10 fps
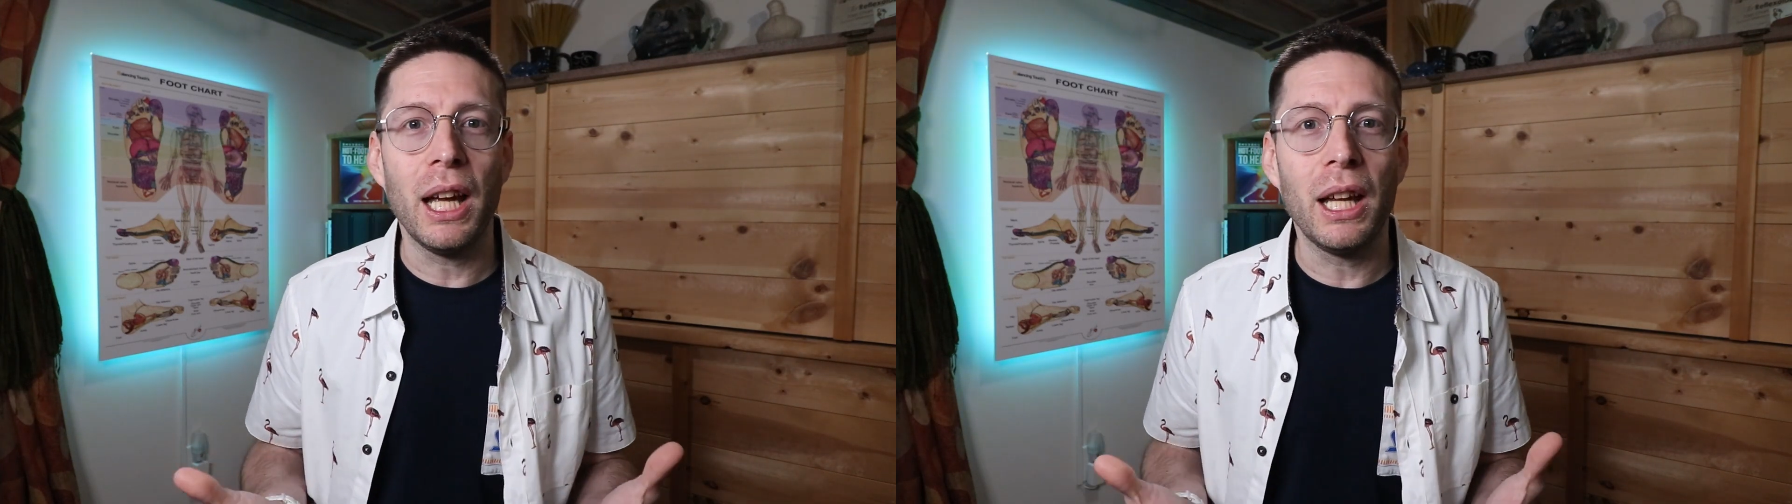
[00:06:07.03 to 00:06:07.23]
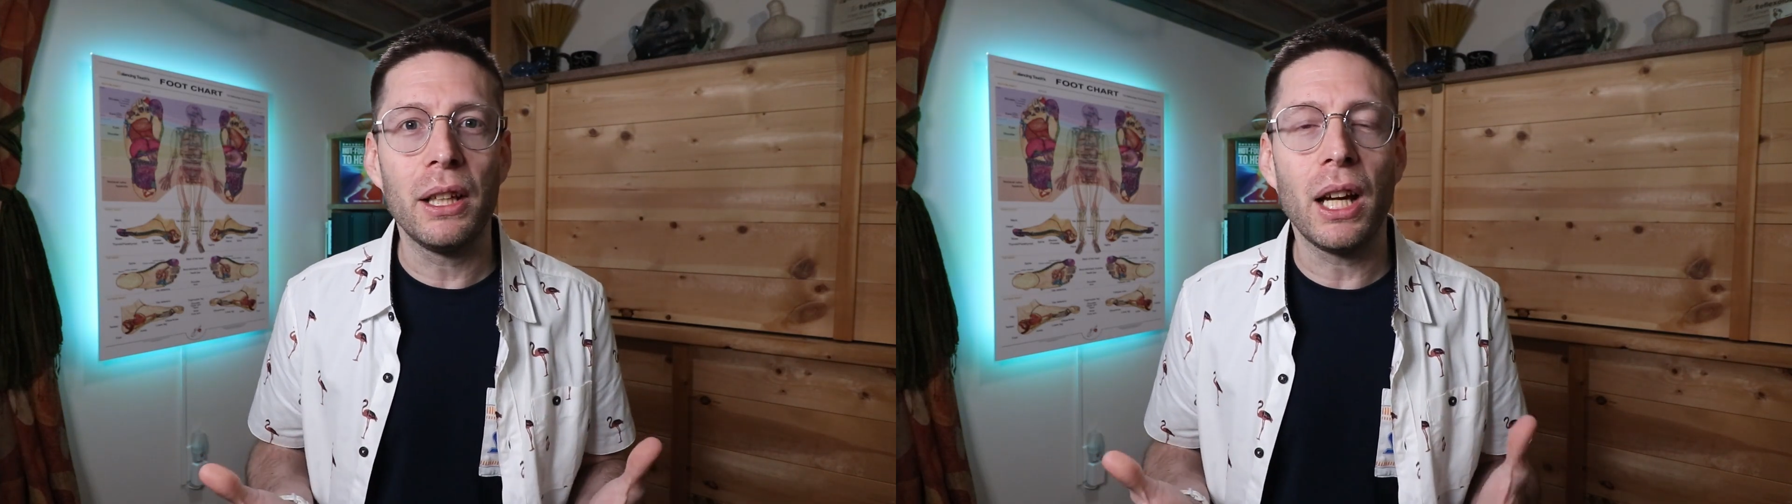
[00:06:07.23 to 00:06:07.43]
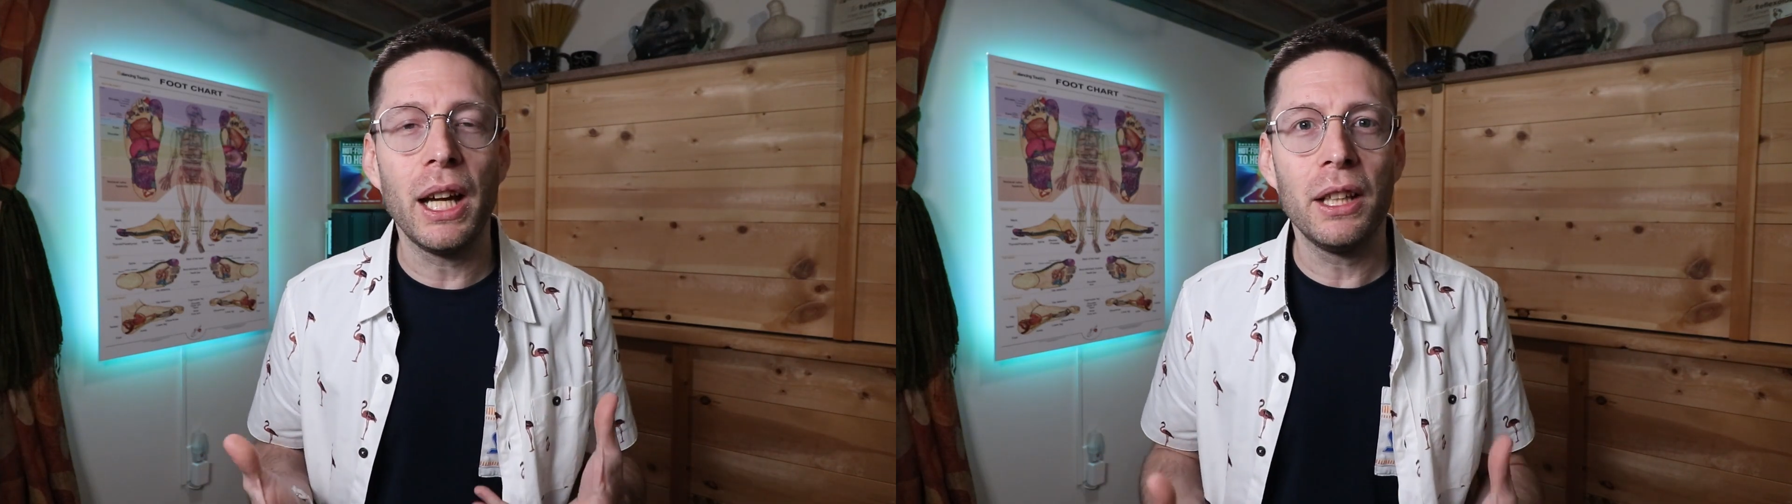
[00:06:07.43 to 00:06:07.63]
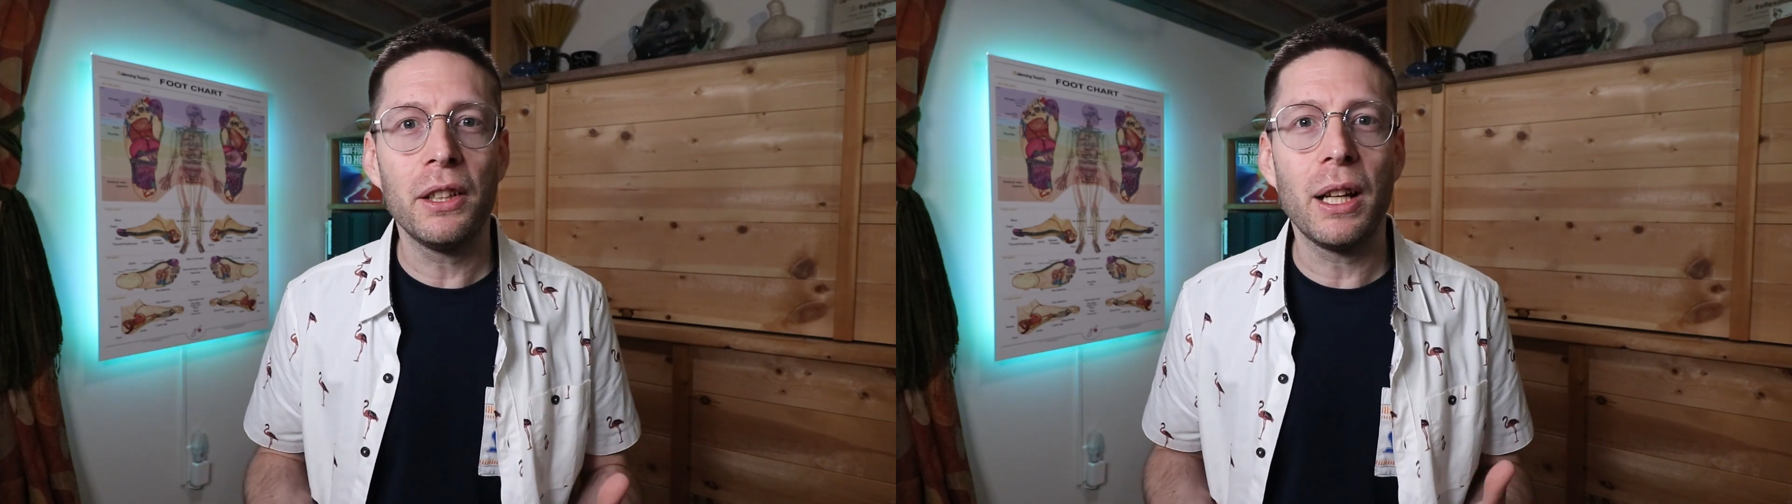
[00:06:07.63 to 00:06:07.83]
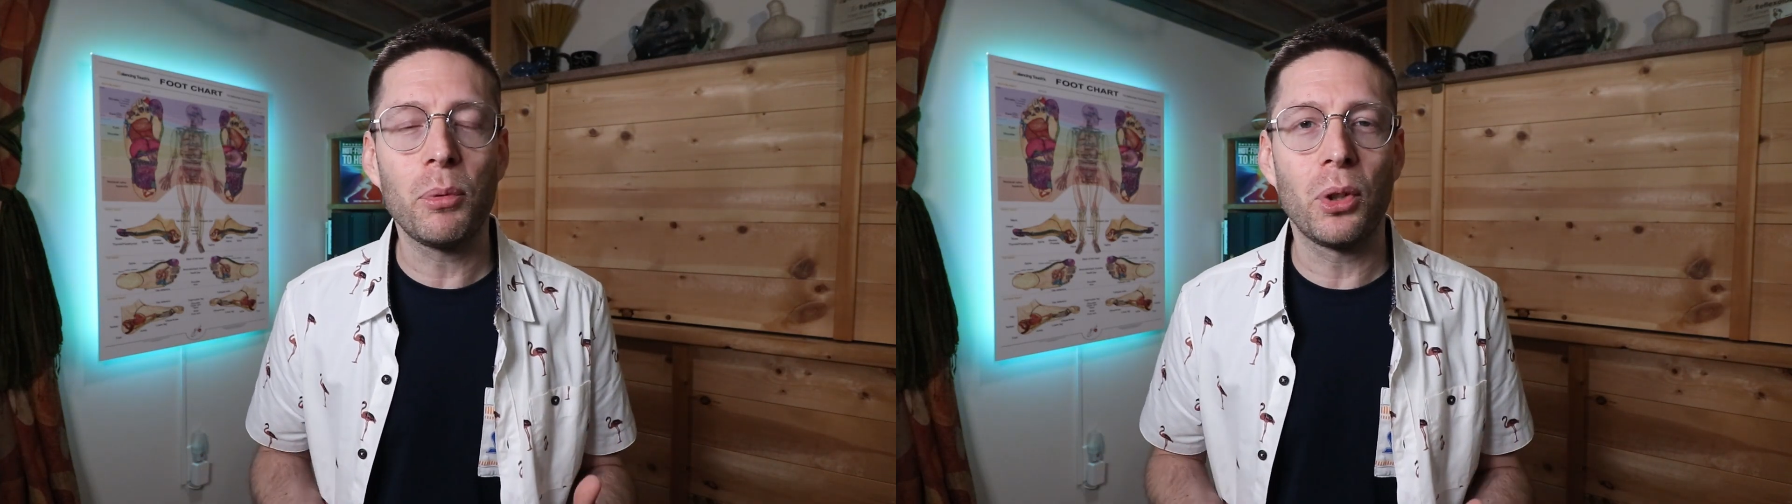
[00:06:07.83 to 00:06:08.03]
and I
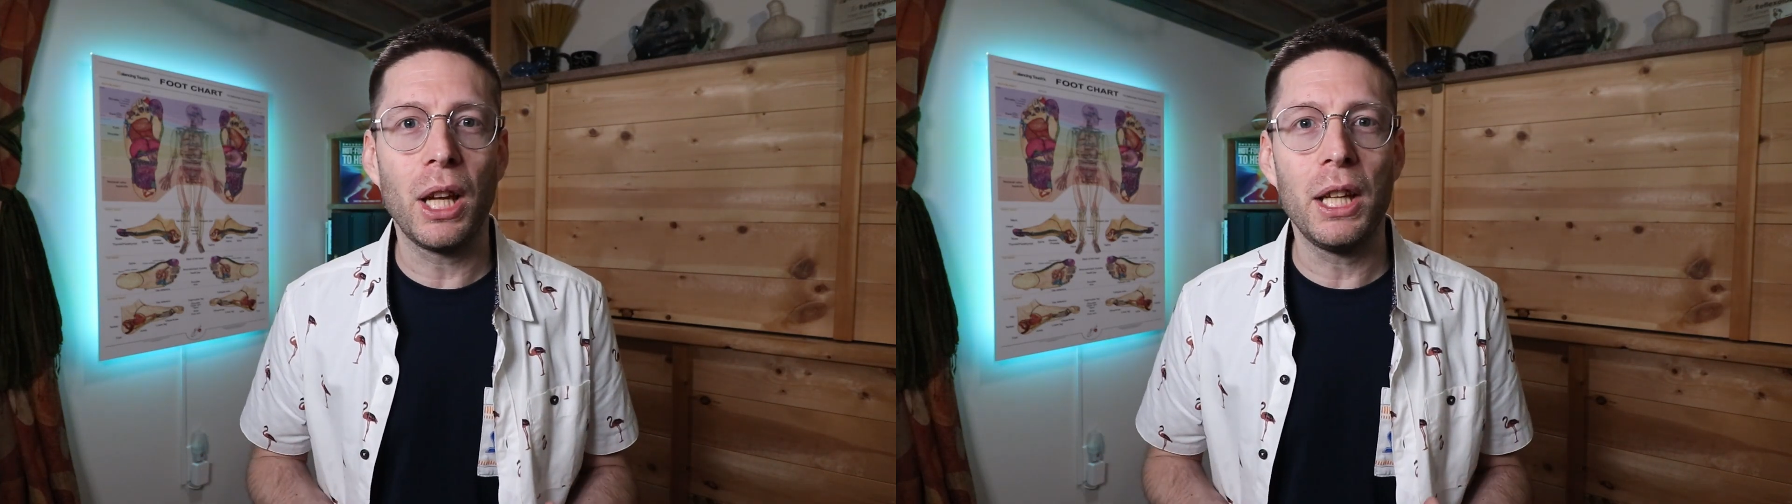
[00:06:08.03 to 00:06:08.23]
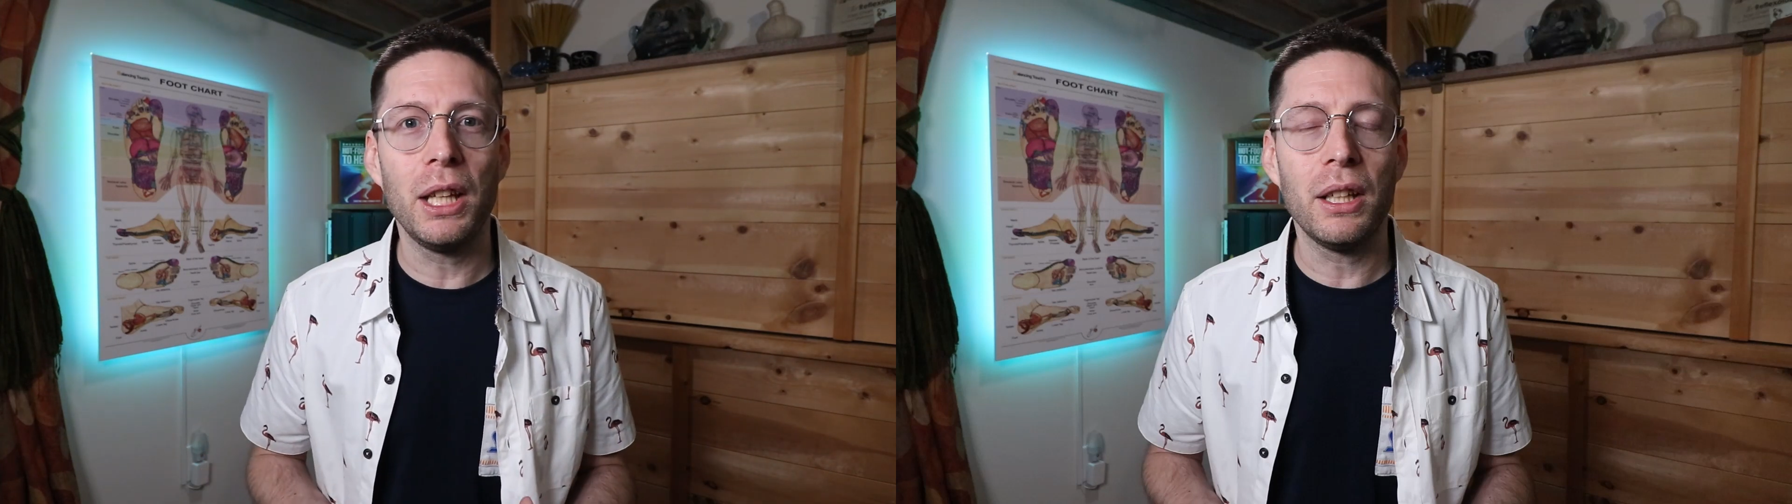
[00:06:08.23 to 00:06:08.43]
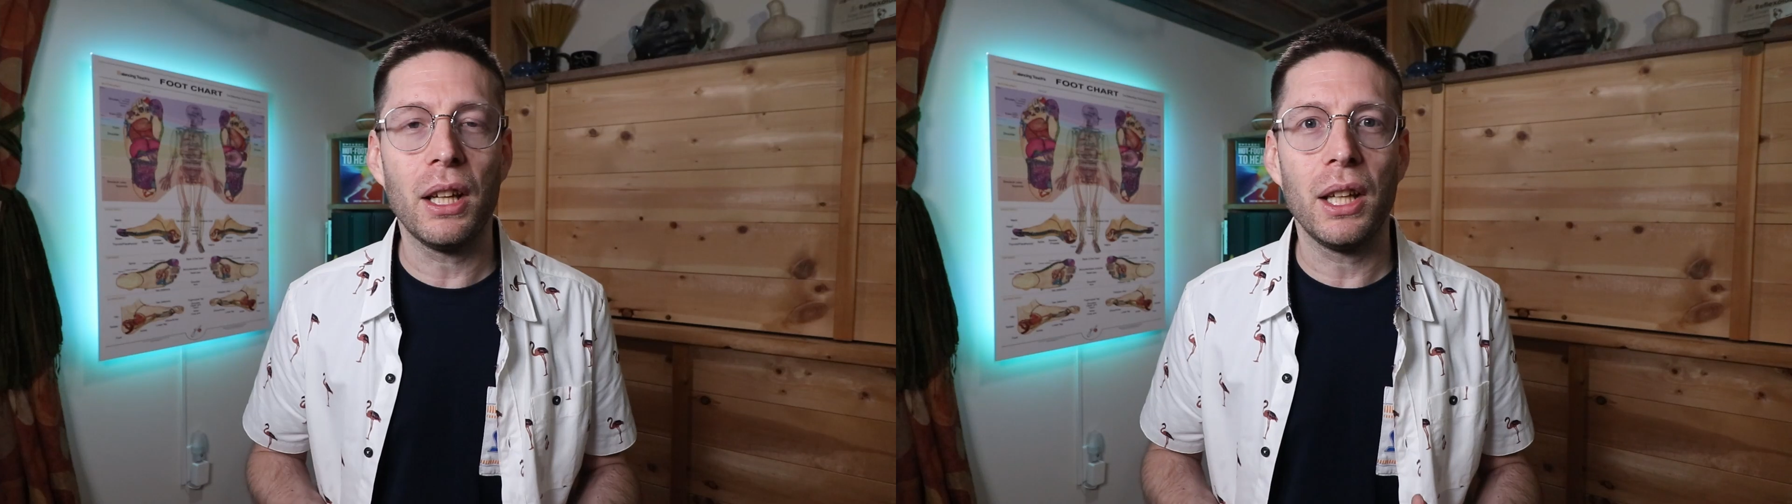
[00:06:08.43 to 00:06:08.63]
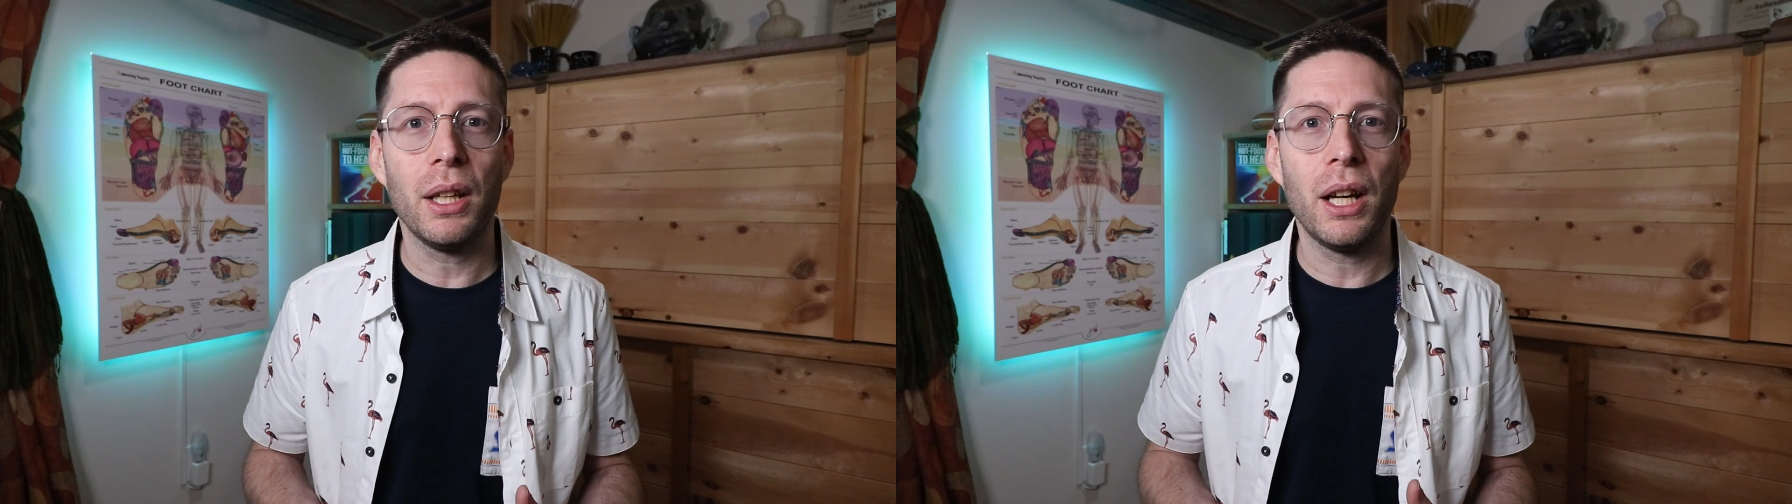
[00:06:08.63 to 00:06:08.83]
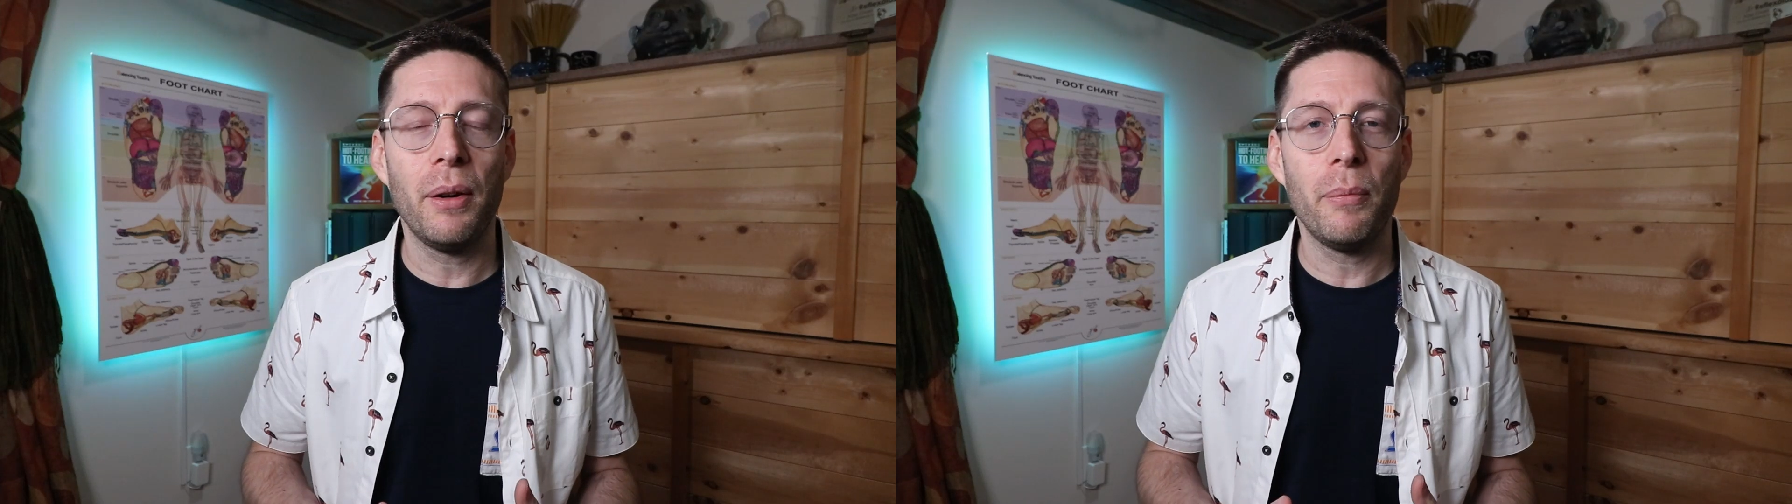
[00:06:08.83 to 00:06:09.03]
ended up creating
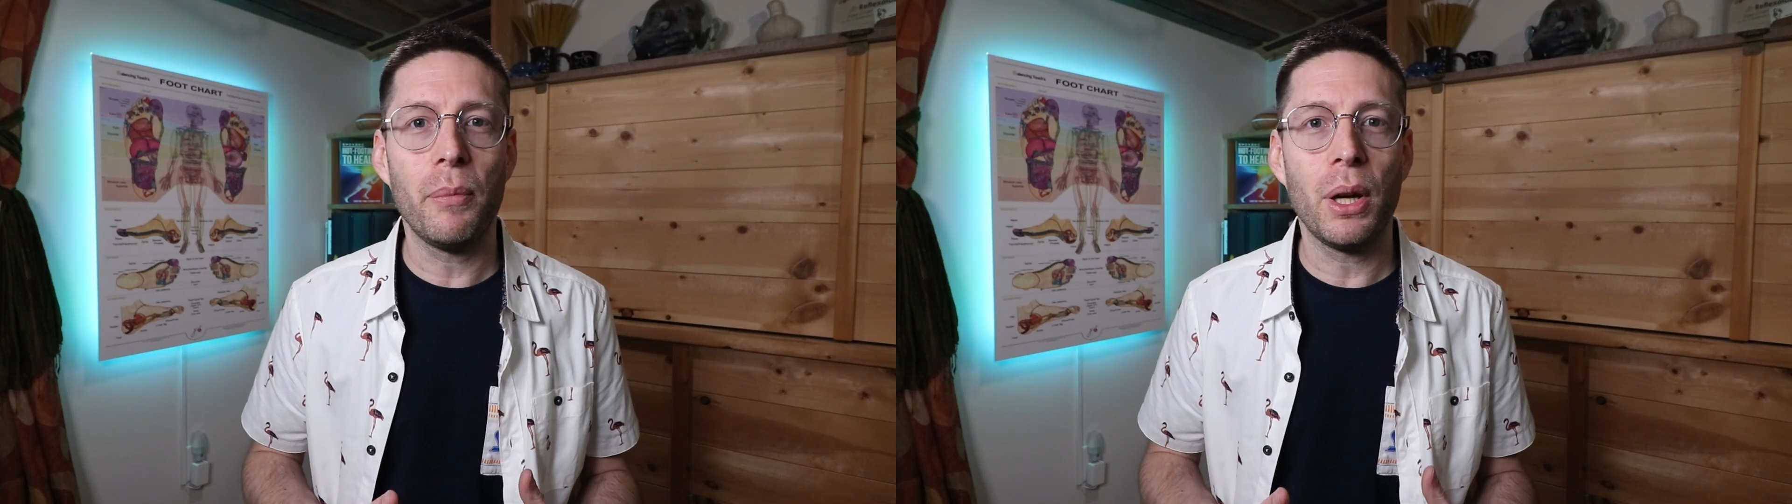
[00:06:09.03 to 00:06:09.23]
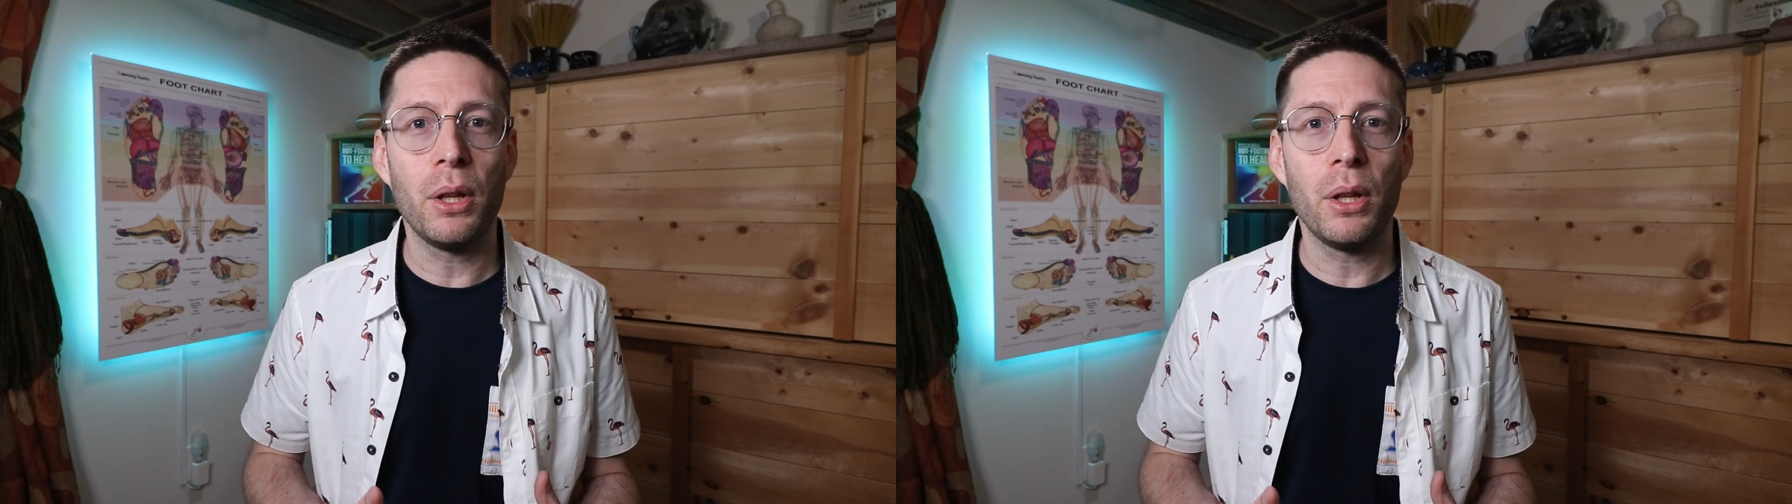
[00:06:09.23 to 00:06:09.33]
um,